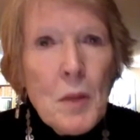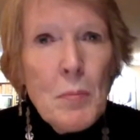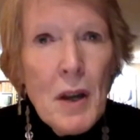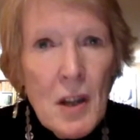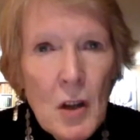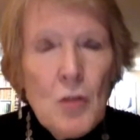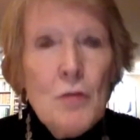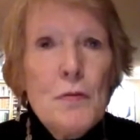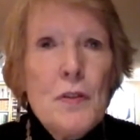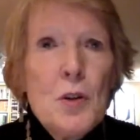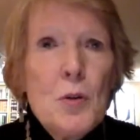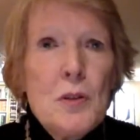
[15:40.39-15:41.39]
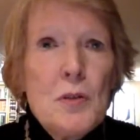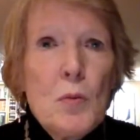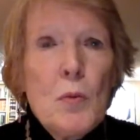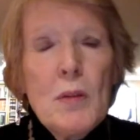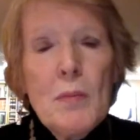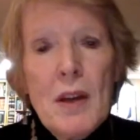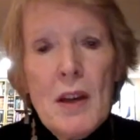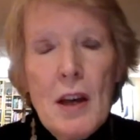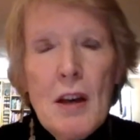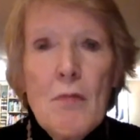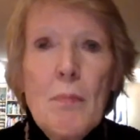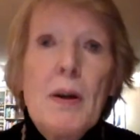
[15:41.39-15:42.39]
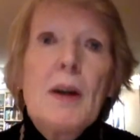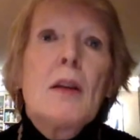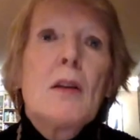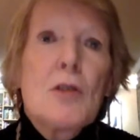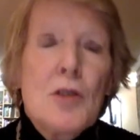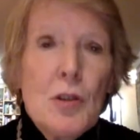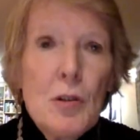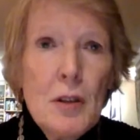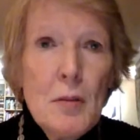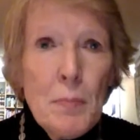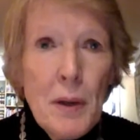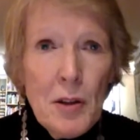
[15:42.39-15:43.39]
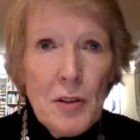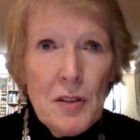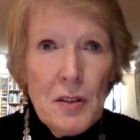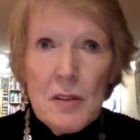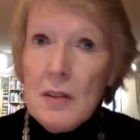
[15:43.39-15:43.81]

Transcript: my own view is that we may have biological impulses,